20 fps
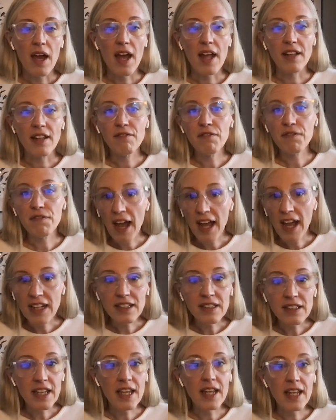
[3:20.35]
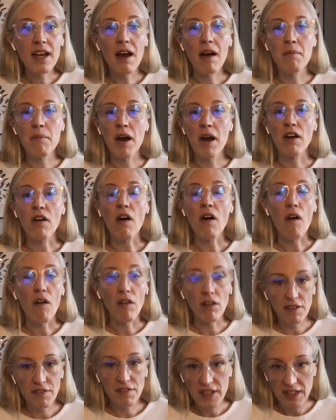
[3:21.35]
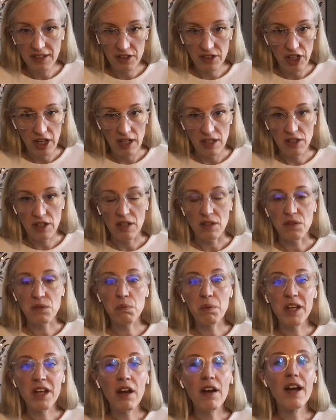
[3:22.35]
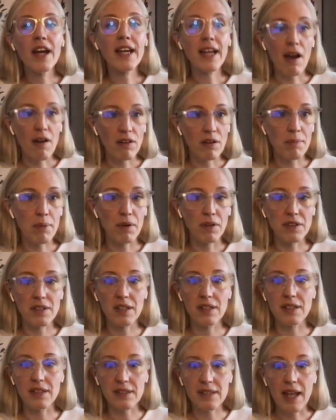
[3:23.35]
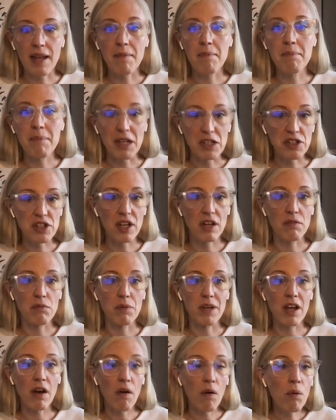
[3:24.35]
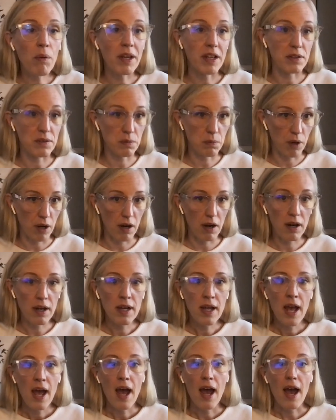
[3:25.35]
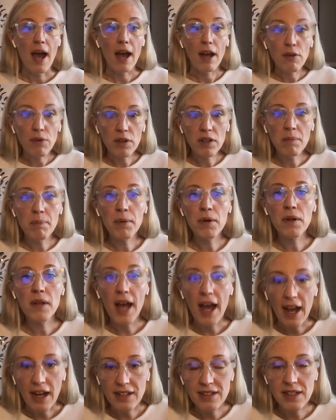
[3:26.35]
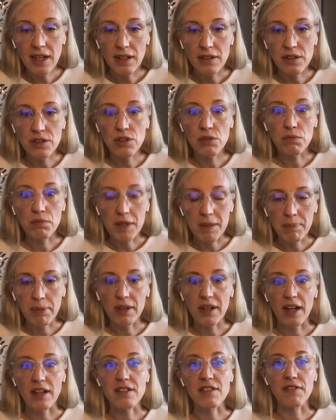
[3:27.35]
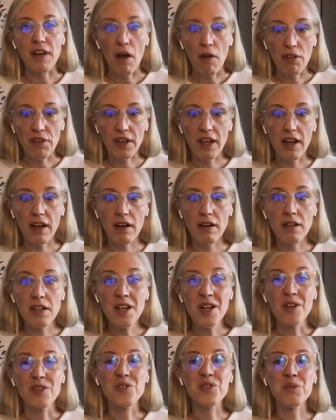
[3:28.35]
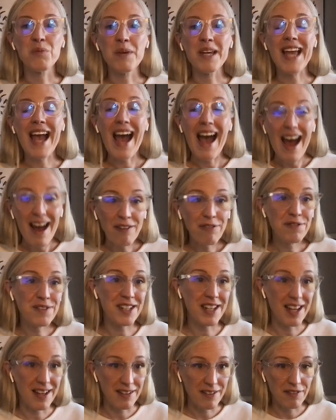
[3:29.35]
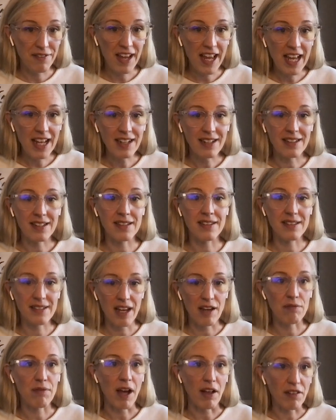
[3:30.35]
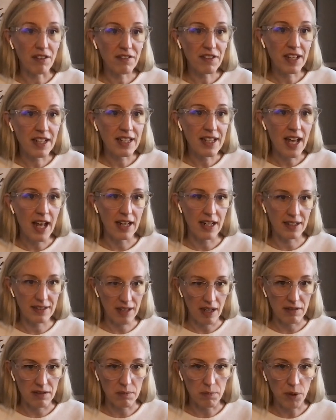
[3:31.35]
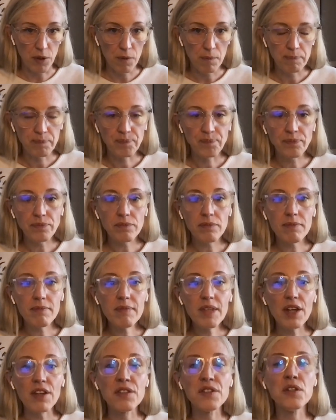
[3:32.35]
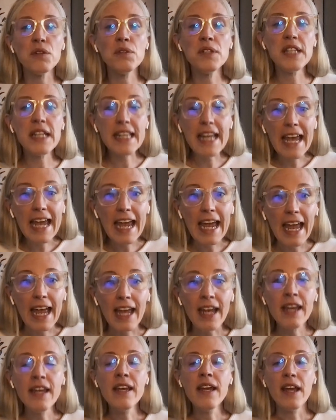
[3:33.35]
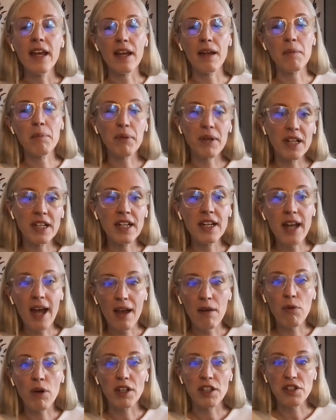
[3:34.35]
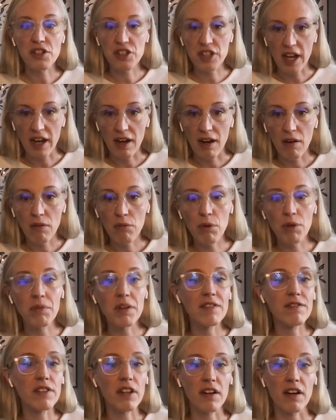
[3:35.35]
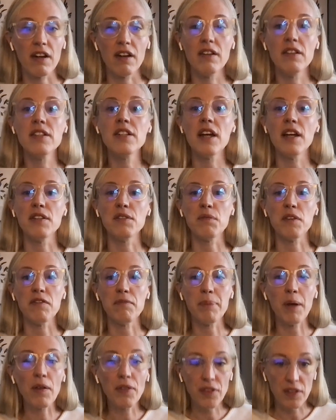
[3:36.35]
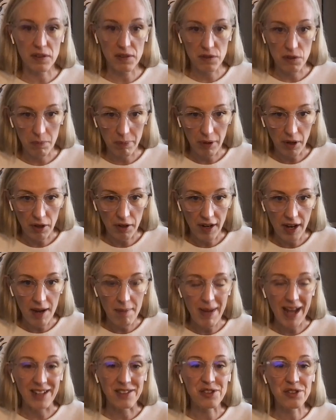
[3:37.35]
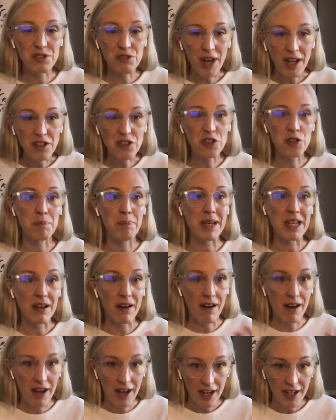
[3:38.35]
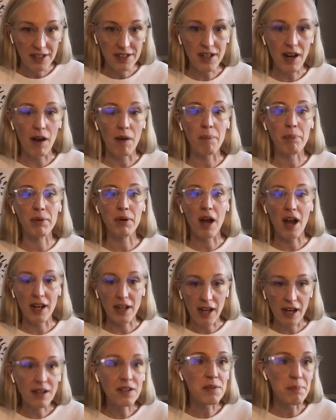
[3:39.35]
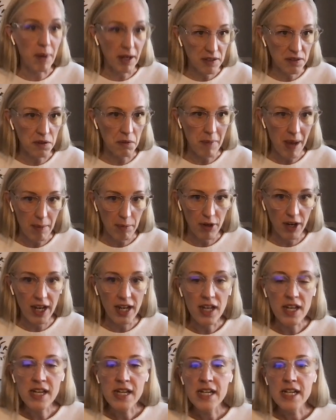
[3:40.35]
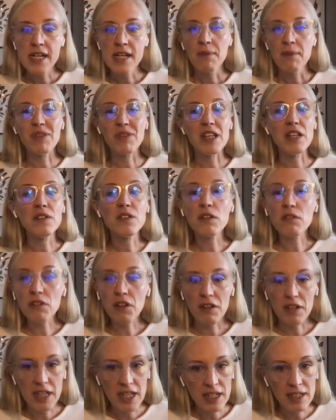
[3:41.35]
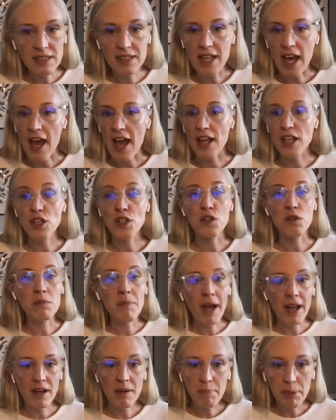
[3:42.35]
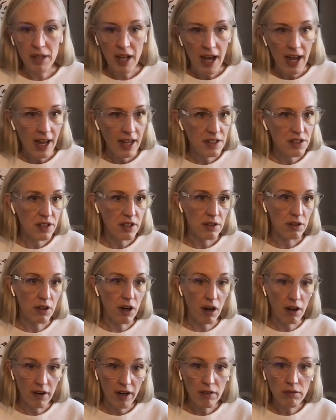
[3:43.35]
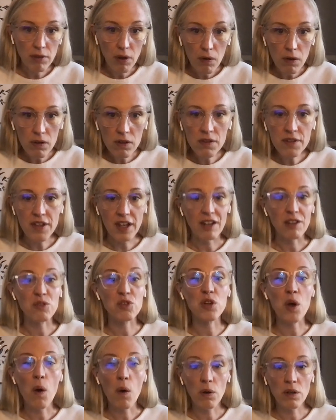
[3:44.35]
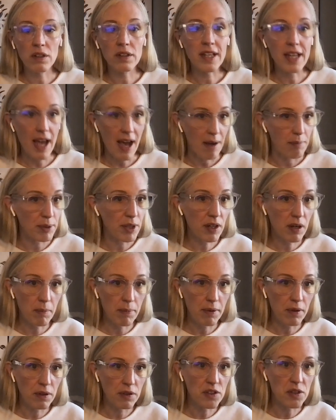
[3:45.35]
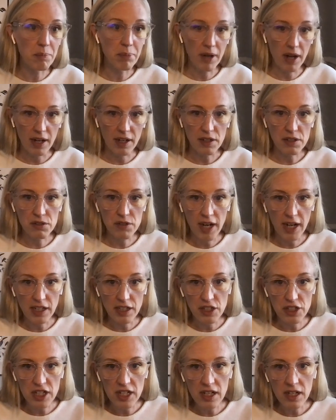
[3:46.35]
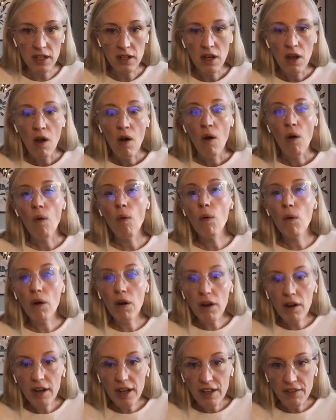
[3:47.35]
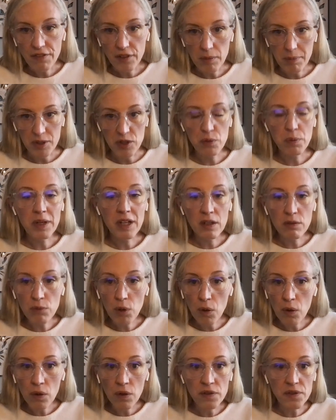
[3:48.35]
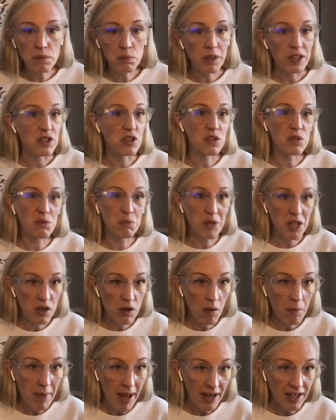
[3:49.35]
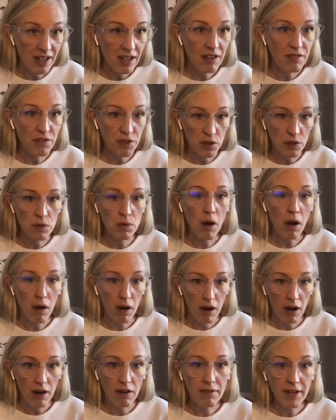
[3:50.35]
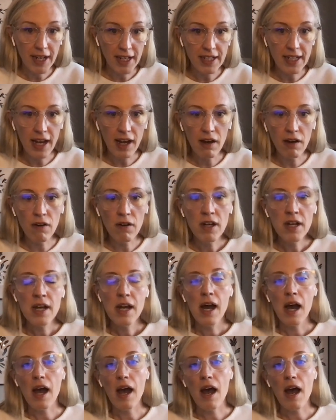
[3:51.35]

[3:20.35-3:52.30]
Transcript: And finally, among all of these changes, we are accountable to the same mission we always were: equitable access to reproductive health care. So we have to innovate to stay relevant and accessible. So today, Ambreen and I want to share what we've learned as we've built this new program and stretched beyond our product muscle memory. These are learnings that you might apply to your current role. They are totally applicable to product strategy. Or if you're between roles, which we know many of you are right now,